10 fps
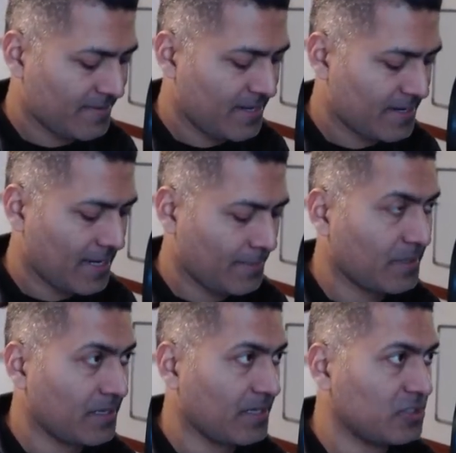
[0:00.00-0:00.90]
and then
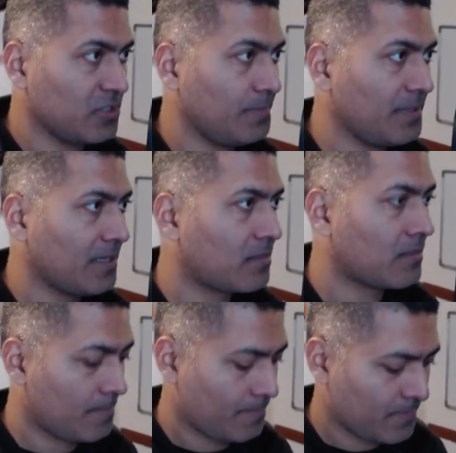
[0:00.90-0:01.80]
type in here
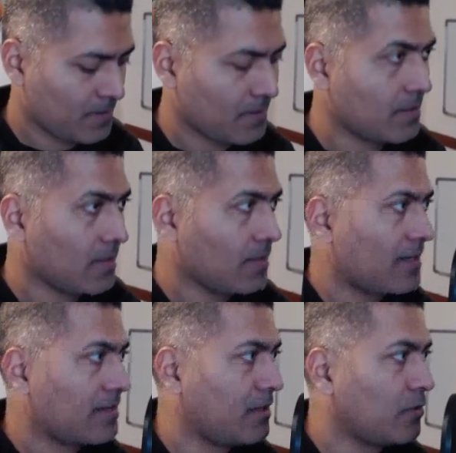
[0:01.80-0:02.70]
GPS,
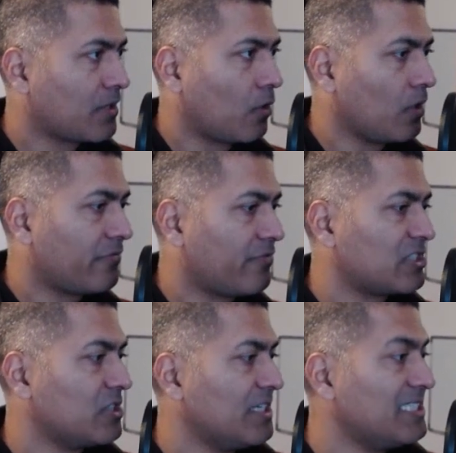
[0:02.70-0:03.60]
and then you can only
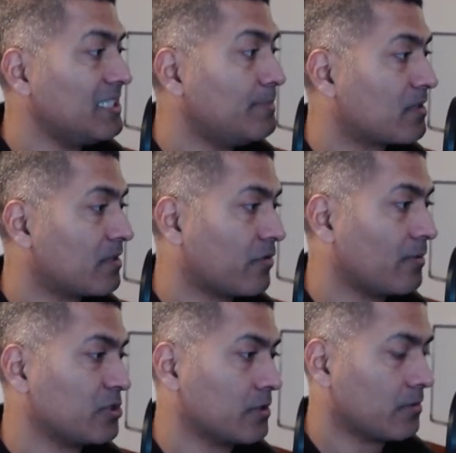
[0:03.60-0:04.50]
fetch the GPS
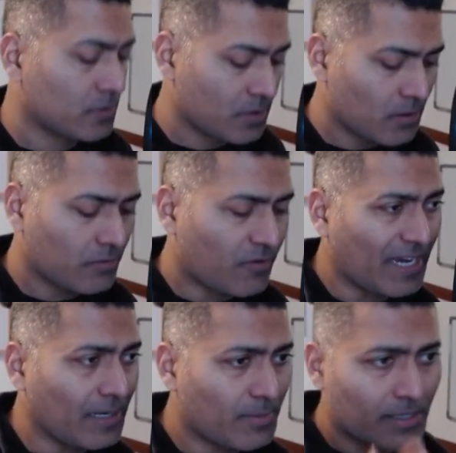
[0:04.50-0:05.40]
information. So this is
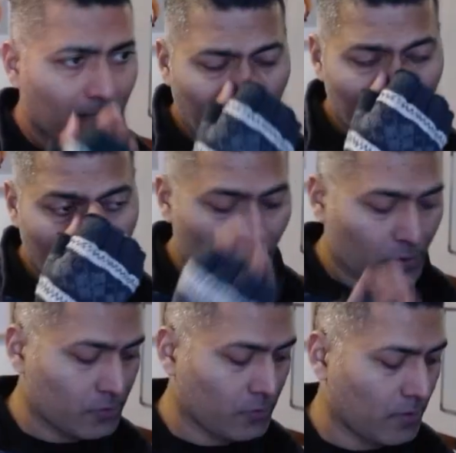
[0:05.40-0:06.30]
fine, but I may
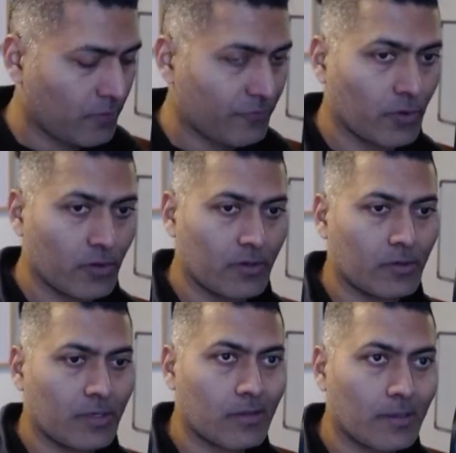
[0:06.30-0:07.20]
want to, of course, you know,